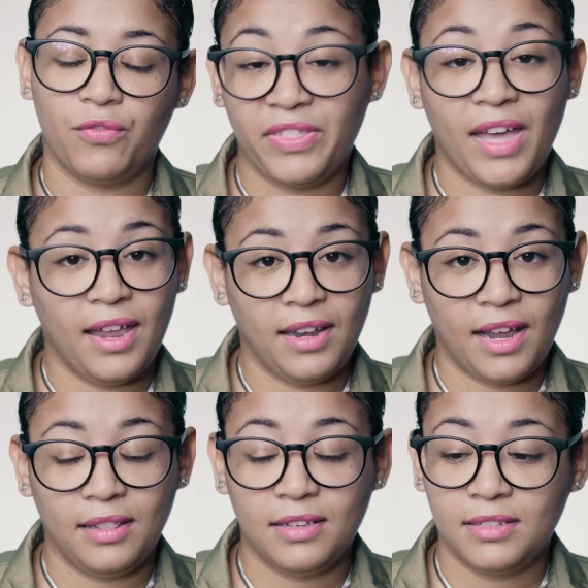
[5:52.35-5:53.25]
But then
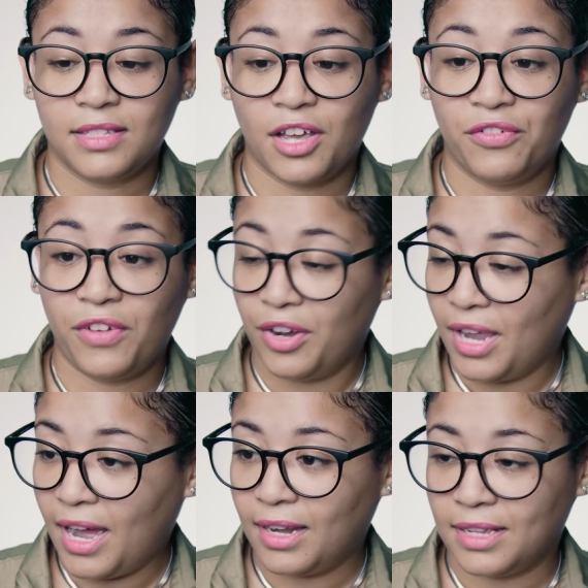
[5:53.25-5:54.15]
I learned a very
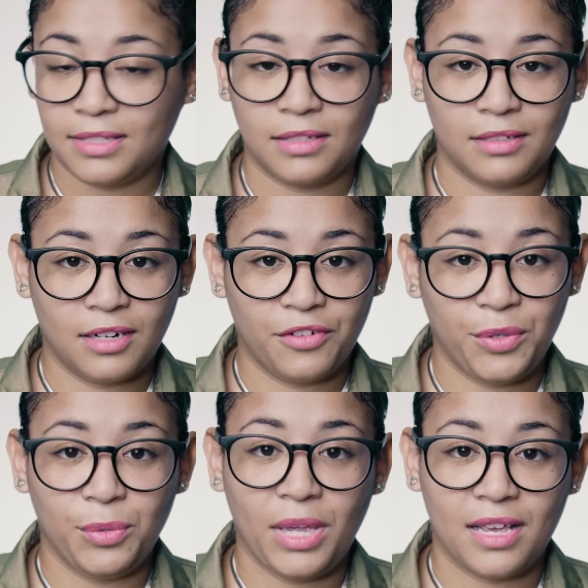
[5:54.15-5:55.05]
hard lesson a
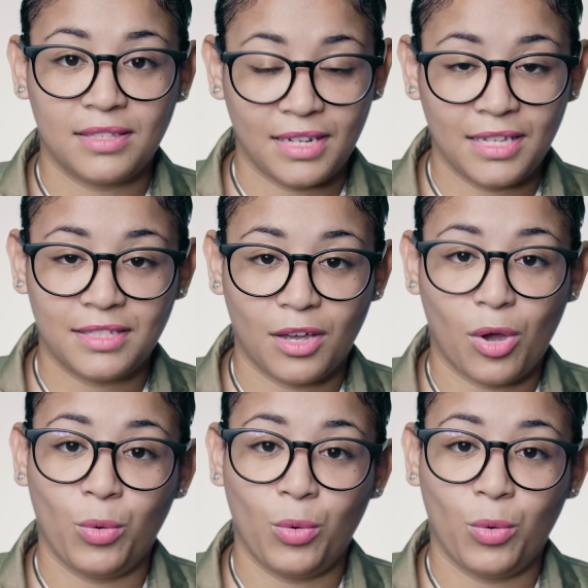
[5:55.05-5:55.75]
few years later,